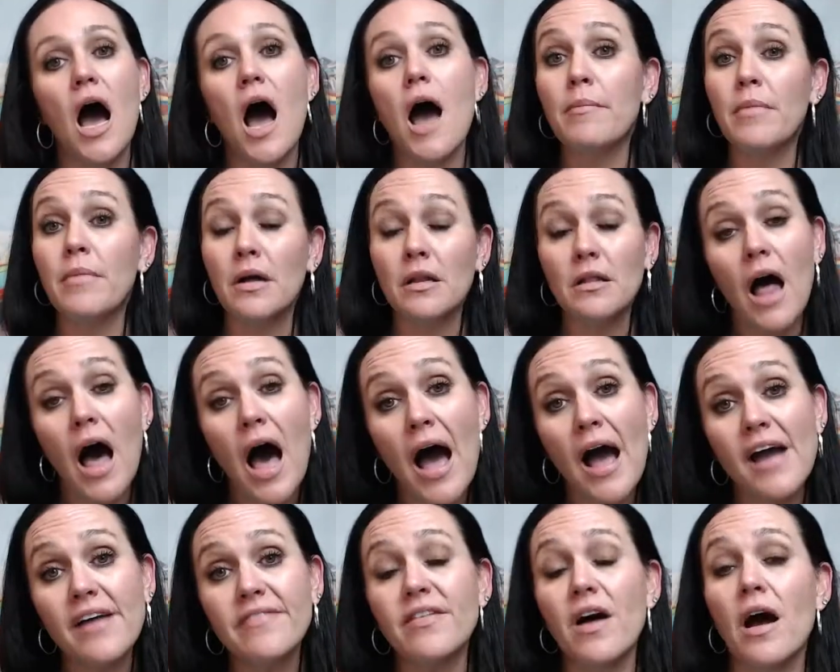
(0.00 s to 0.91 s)
I'm
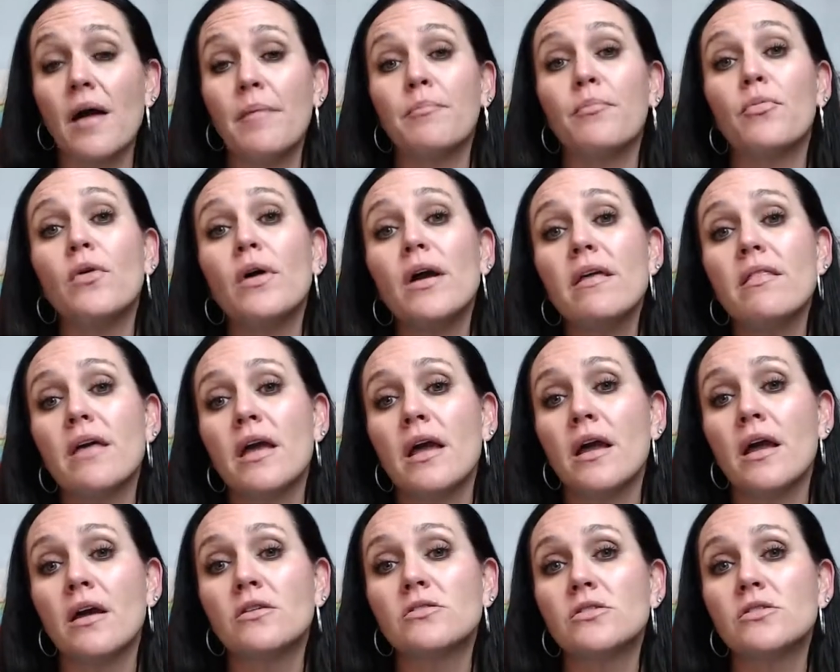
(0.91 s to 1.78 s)
alive, I'm breathing,